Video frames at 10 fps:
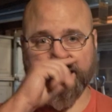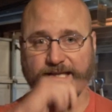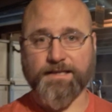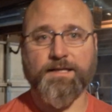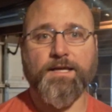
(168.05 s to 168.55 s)

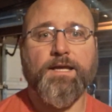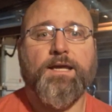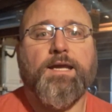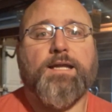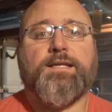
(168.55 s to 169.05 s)

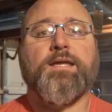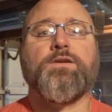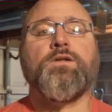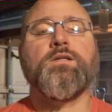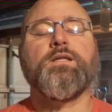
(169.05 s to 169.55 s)
and
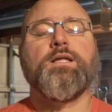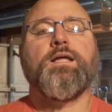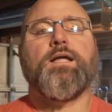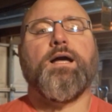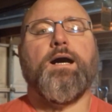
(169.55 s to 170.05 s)
Kindle.
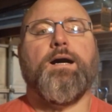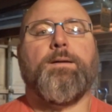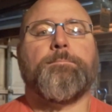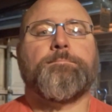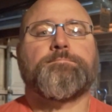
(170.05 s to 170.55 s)

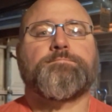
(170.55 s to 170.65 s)
And